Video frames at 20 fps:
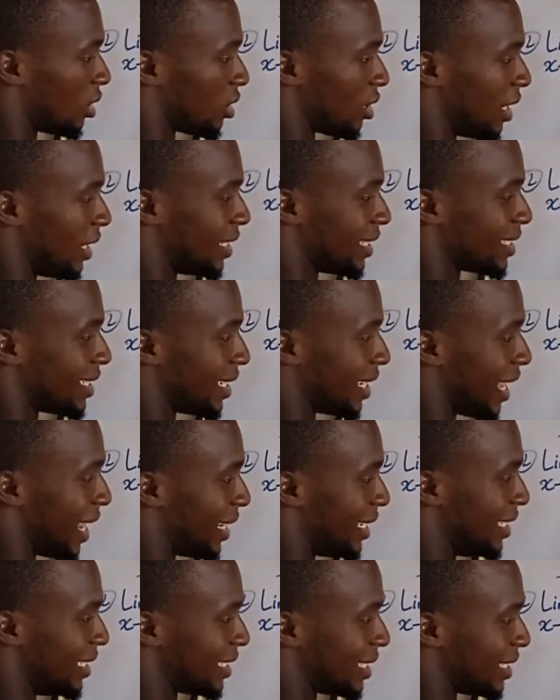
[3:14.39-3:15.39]
anything like
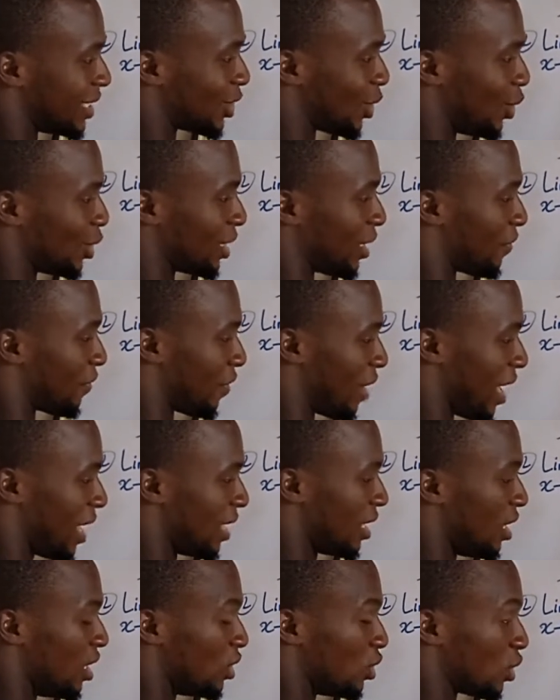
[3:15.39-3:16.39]
this. It's undefined.
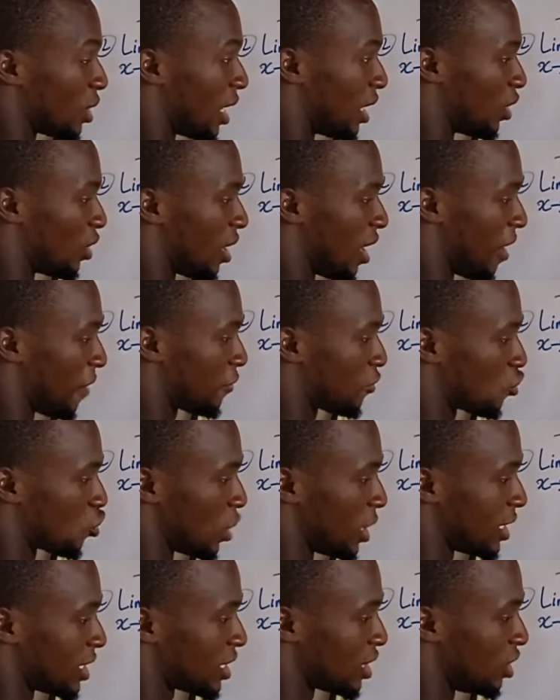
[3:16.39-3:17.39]
You cannot have
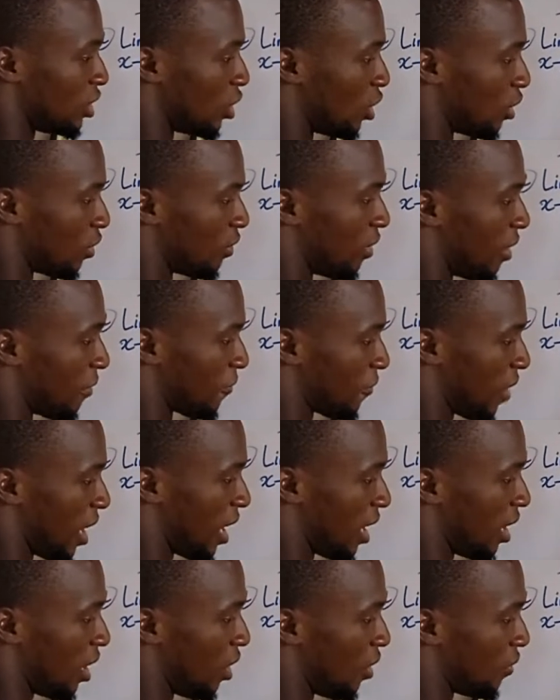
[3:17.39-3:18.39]
20 all
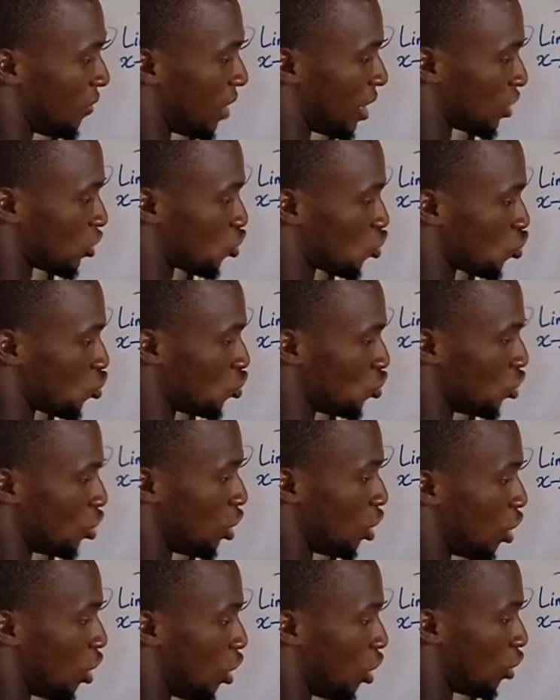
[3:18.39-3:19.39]
over 2,
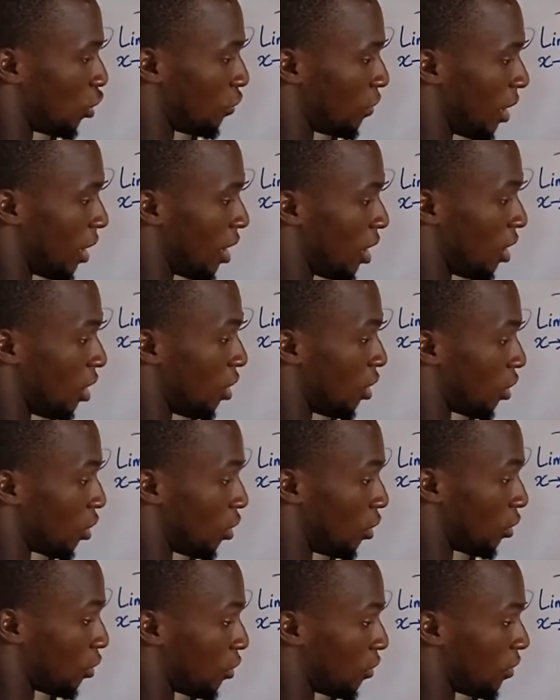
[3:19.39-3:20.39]
all
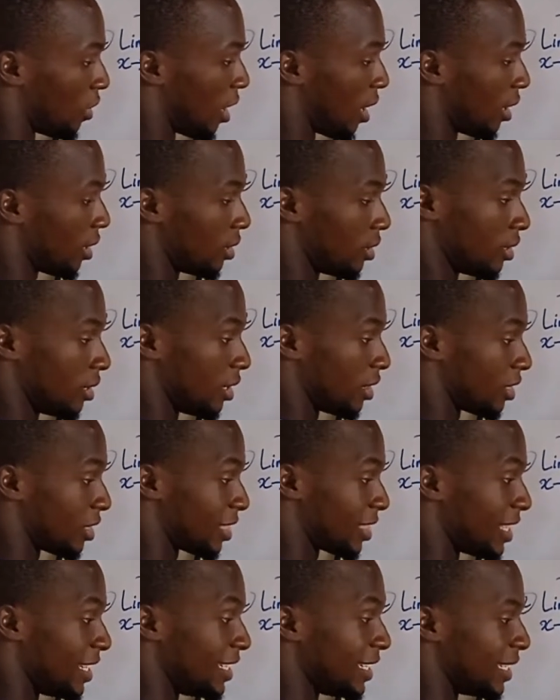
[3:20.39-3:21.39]
over
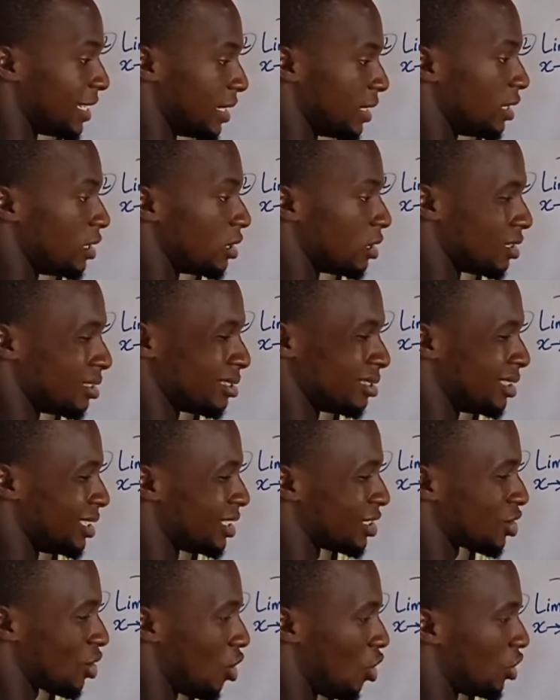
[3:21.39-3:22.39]
3.
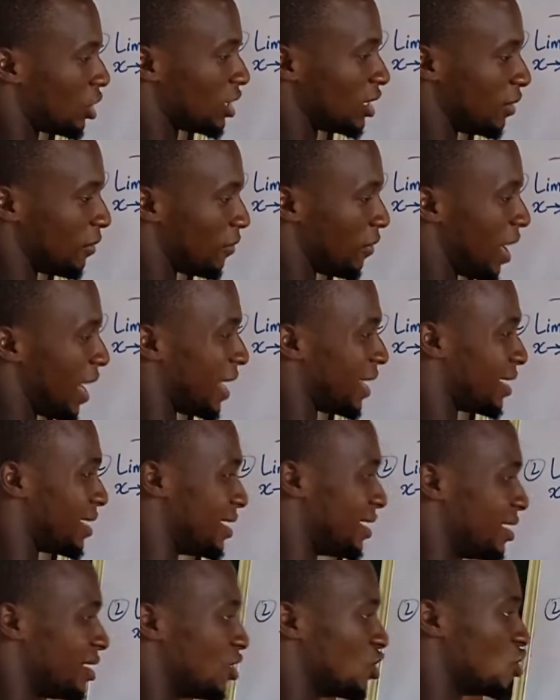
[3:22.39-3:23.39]
It's undefined.
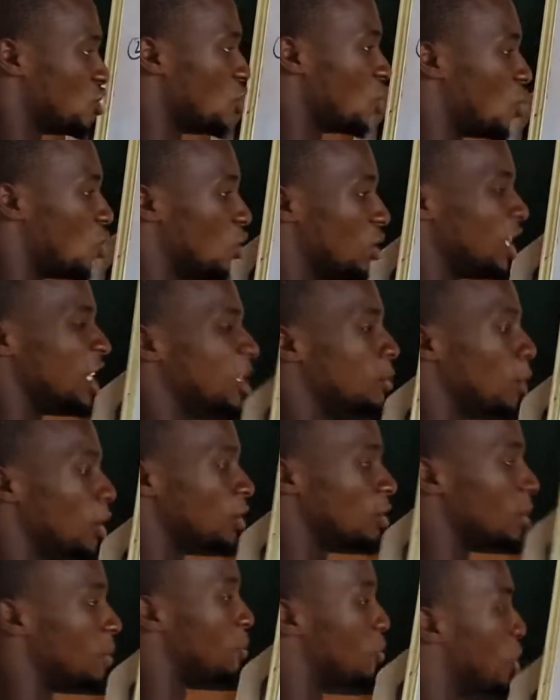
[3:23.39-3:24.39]
So it was
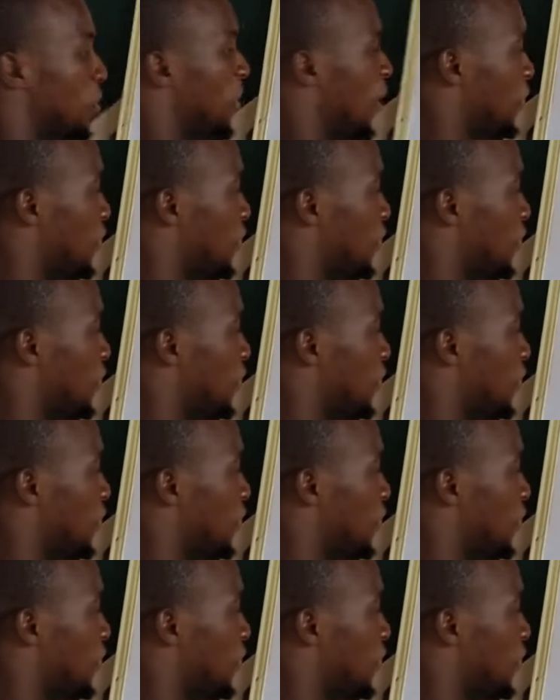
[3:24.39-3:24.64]
a proper